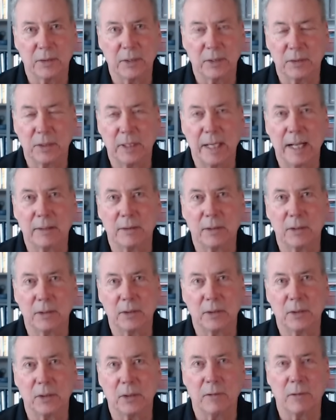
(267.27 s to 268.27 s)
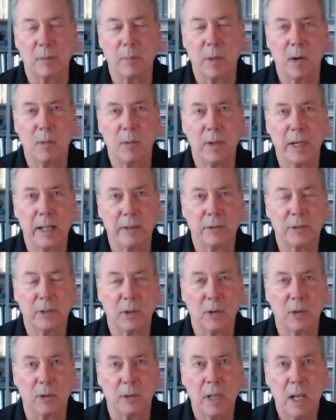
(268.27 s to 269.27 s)
sixteen ounces of silver bought one ounce
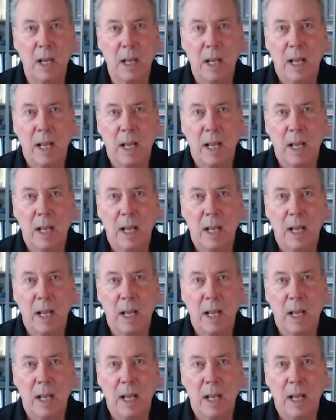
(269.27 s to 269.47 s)
of gold.